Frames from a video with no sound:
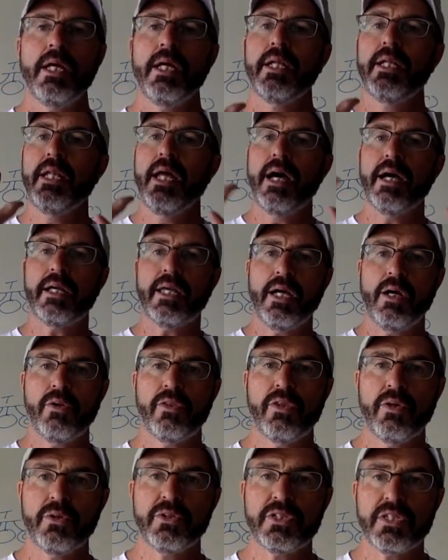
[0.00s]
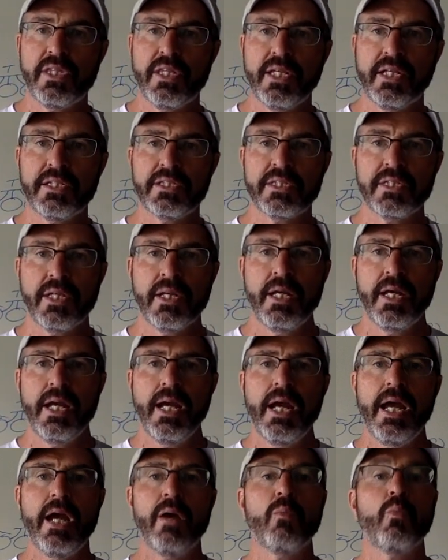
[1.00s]
Knock out those things,
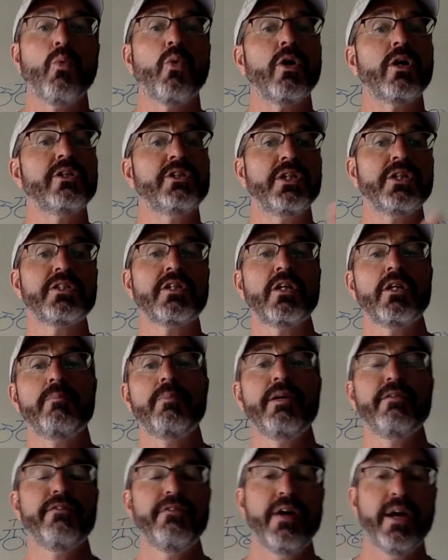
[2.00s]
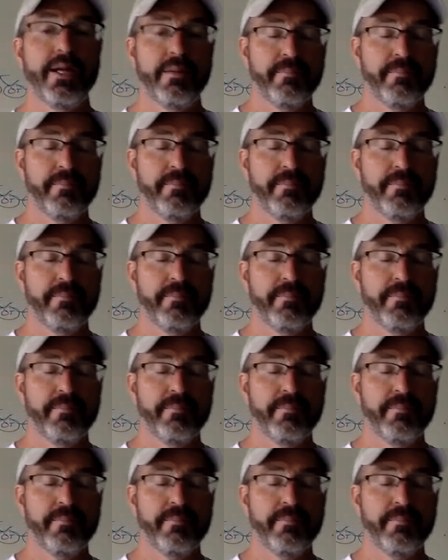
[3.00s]
and we're just going to be fine.